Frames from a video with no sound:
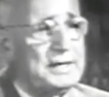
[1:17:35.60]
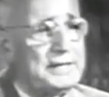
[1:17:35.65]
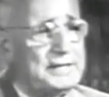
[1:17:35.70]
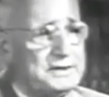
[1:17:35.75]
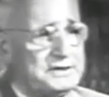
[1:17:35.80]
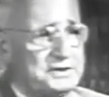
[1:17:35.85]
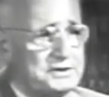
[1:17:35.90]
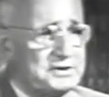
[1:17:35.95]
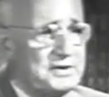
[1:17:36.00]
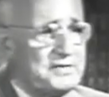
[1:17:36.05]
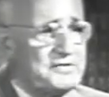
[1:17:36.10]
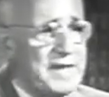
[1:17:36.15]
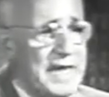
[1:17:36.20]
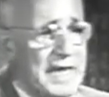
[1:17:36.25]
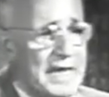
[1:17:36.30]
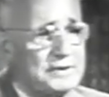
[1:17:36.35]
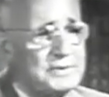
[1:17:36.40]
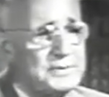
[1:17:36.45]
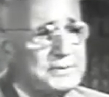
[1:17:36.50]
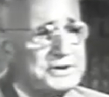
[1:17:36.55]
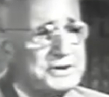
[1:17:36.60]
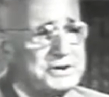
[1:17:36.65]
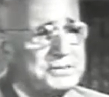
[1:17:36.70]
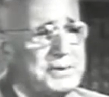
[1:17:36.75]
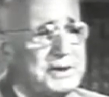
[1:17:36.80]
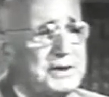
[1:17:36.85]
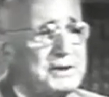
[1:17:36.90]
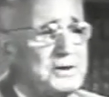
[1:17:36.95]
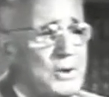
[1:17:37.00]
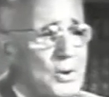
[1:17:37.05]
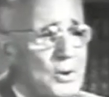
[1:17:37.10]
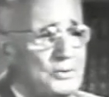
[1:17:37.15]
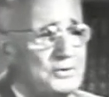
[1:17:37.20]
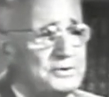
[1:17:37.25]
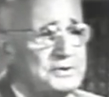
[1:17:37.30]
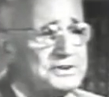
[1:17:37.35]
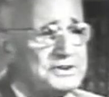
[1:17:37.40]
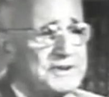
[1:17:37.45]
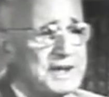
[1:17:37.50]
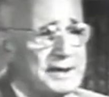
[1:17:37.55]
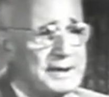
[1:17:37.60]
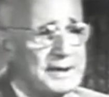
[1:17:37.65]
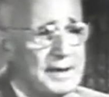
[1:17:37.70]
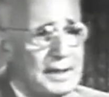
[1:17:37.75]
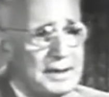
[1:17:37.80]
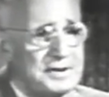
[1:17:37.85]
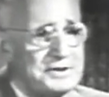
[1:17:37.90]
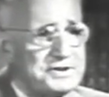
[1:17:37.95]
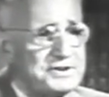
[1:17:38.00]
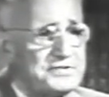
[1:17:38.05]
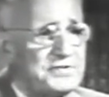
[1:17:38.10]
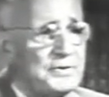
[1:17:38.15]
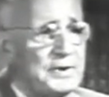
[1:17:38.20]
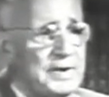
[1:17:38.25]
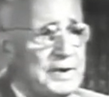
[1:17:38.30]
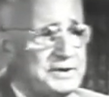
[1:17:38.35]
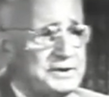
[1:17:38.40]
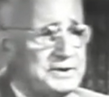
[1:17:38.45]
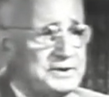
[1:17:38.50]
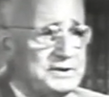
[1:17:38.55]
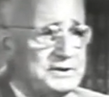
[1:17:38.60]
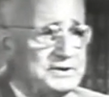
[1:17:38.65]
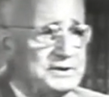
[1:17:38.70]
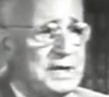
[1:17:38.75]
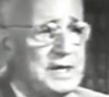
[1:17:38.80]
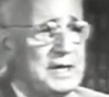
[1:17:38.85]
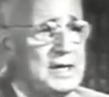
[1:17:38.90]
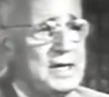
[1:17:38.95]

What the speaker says: This is a fact which has been known to psychologists for ages,